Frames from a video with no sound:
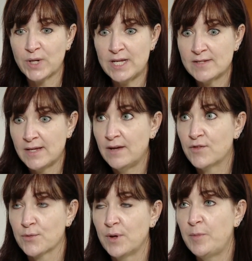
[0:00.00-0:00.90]
he saved
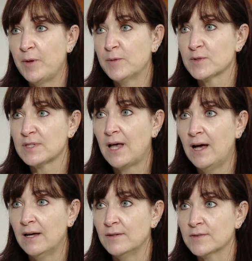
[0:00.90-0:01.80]
three people's
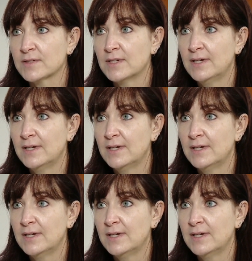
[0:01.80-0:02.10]
lives